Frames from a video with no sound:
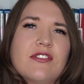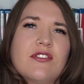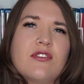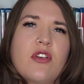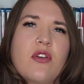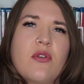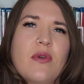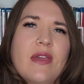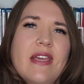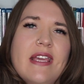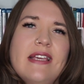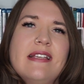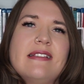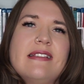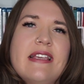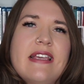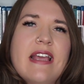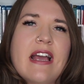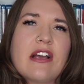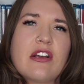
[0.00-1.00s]
so
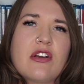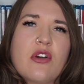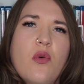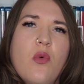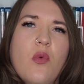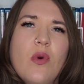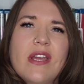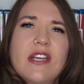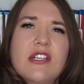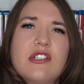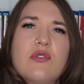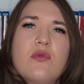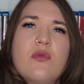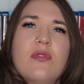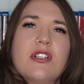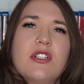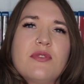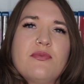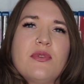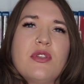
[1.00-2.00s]
easy and quick to
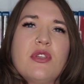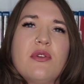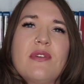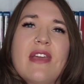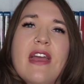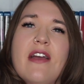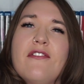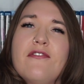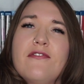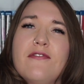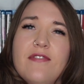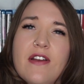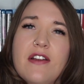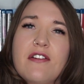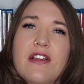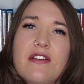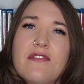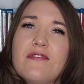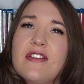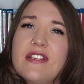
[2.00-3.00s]
watch, but you get
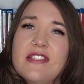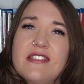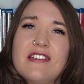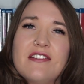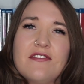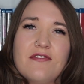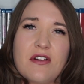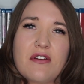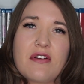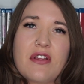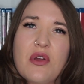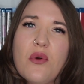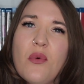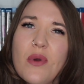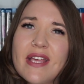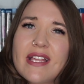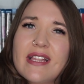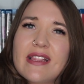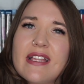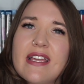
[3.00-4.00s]
very invested very
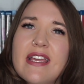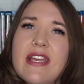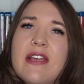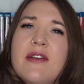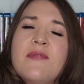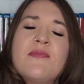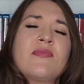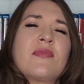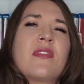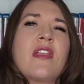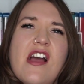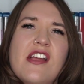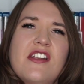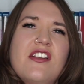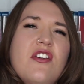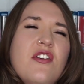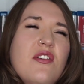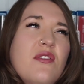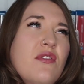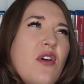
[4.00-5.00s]
quickly. I
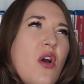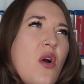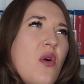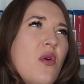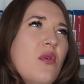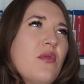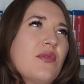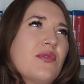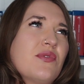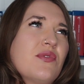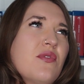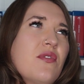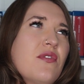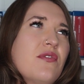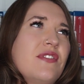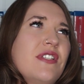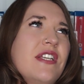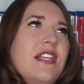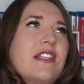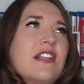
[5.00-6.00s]
know the whole sort
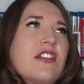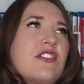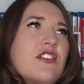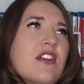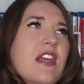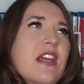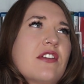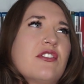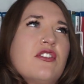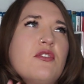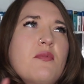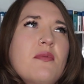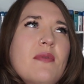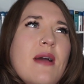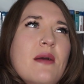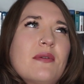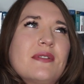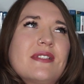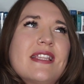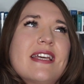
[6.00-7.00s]
of teenager getting
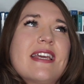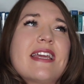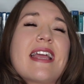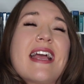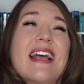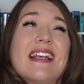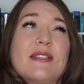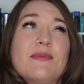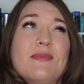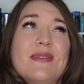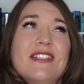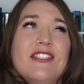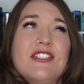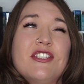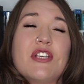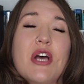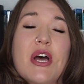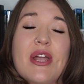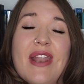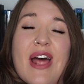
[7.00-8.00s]
superpowers thing has been
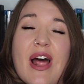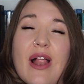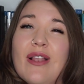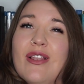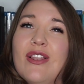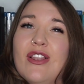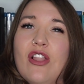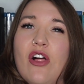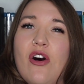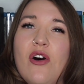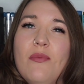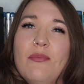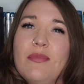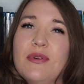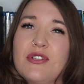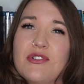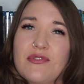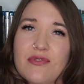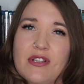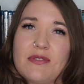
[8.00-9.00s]
done a lot,
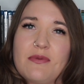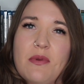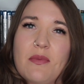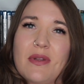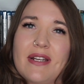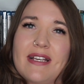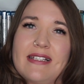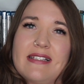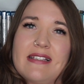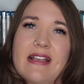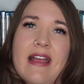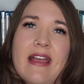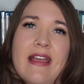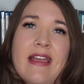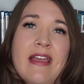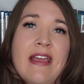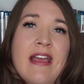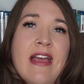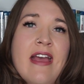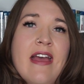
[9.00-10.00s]
but trust me when I
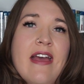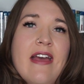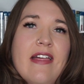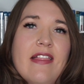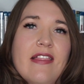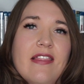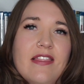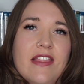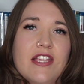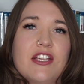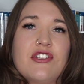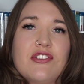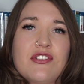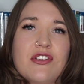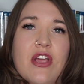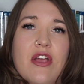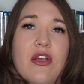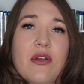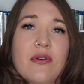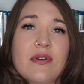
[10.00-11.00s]
say this
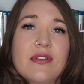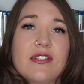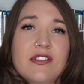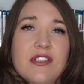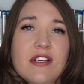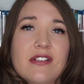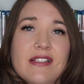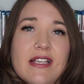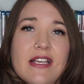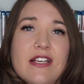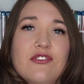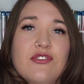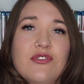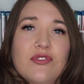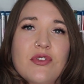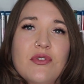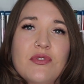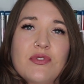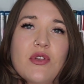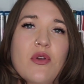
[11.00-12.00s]
show does it
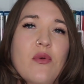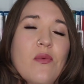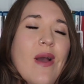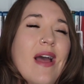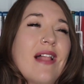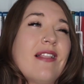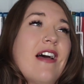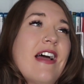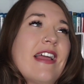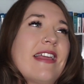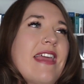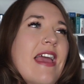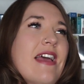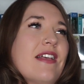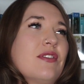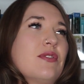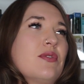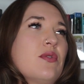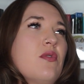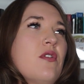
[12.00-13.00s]
so, so well. I
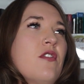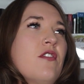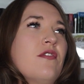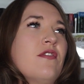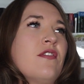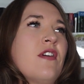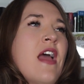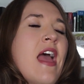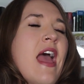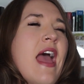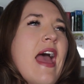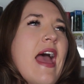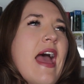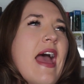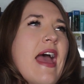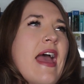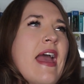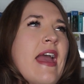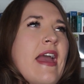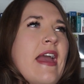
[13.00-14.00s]
get sort of
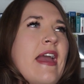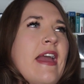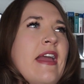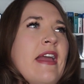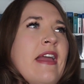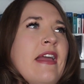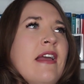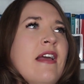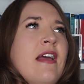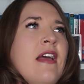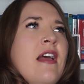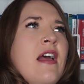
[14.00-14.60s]
a